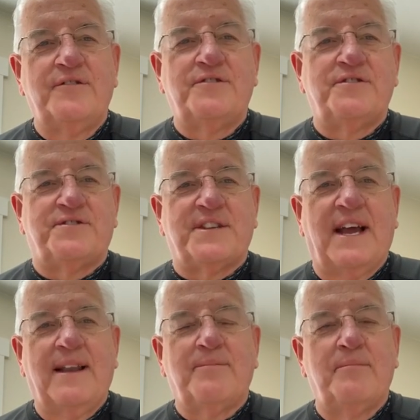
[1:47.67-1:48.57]
to
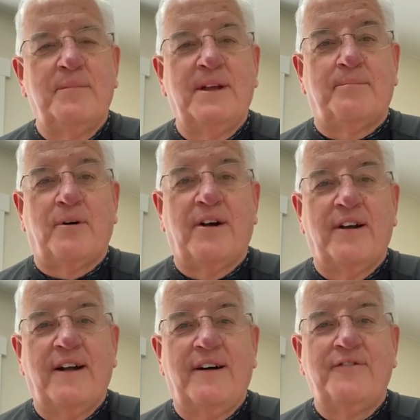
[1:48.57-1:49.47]
sign up and be a
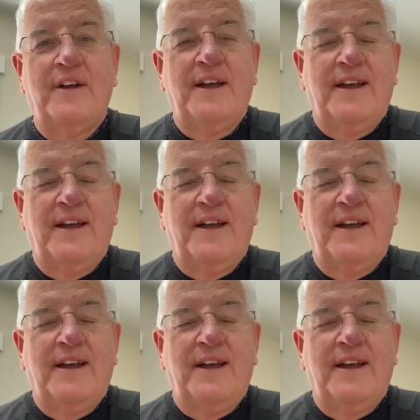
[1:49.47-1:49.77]
part of.